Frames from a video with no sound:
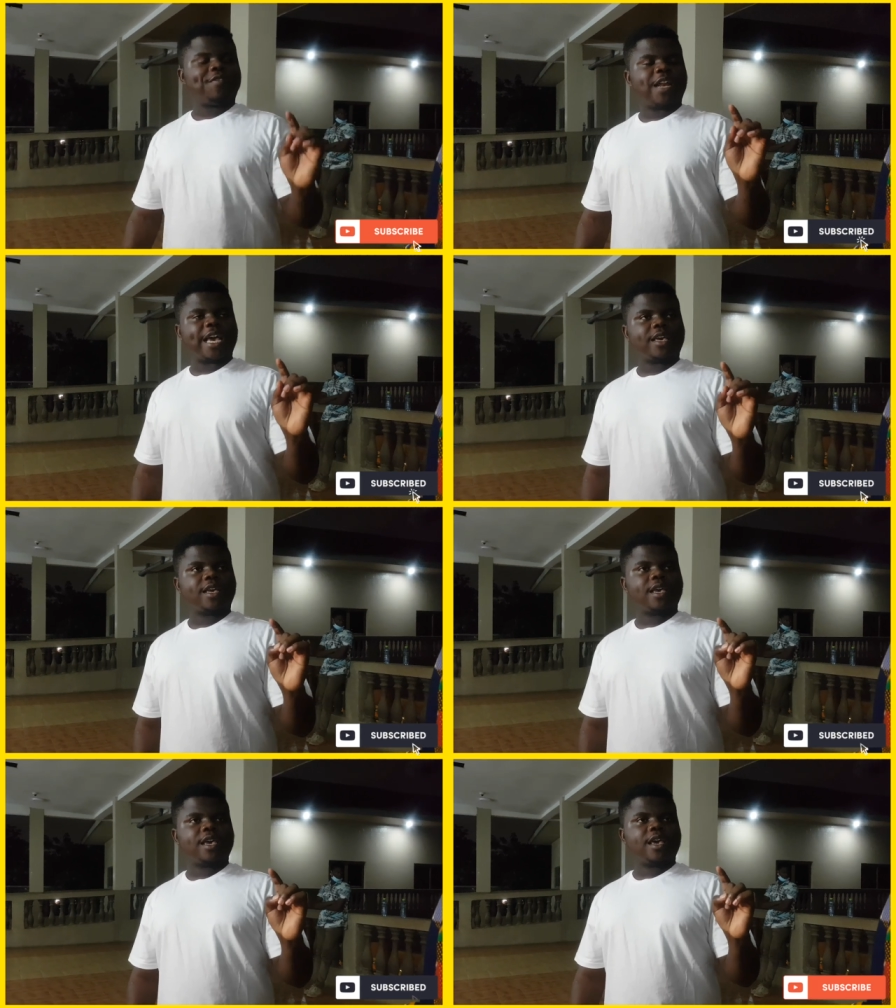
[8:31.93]
feel like
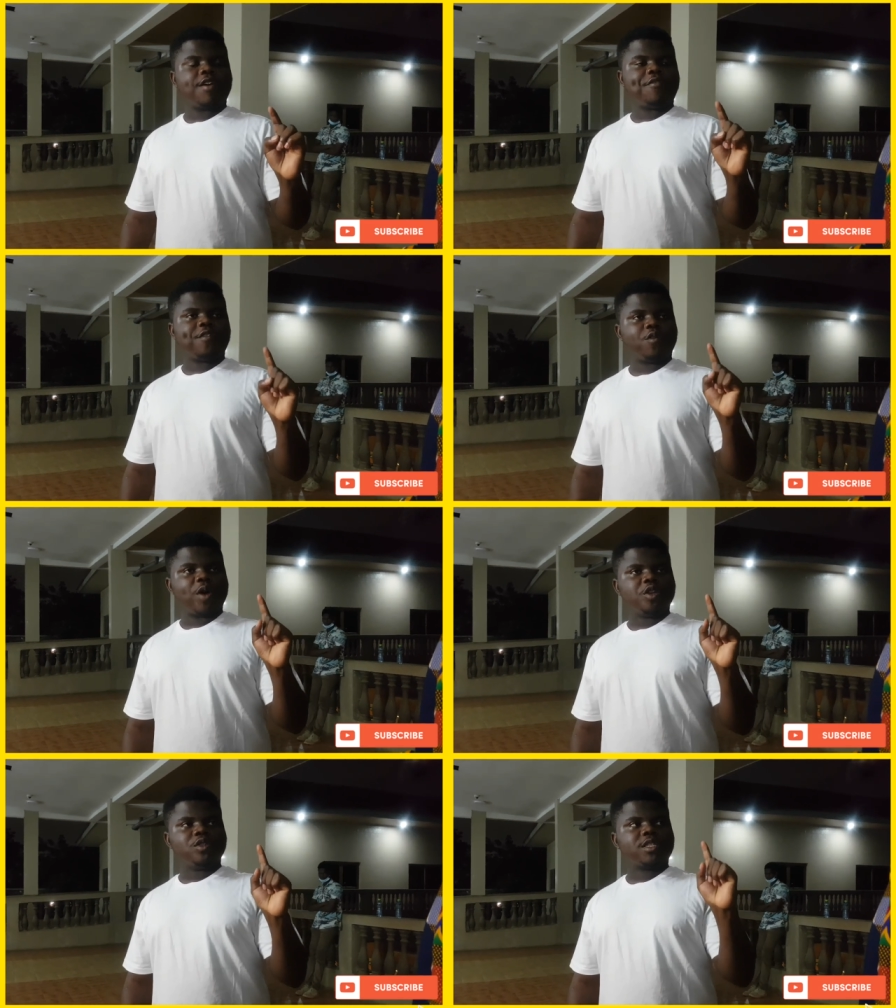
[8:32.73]
if
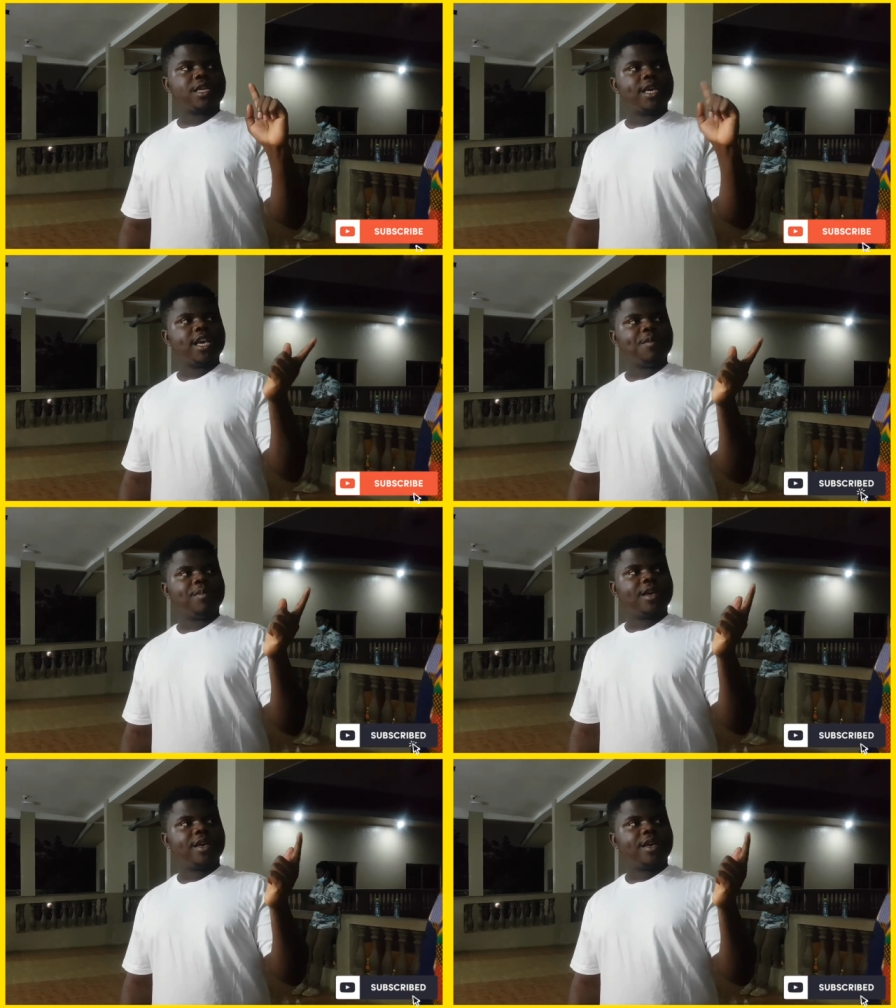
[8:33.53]
when you see him,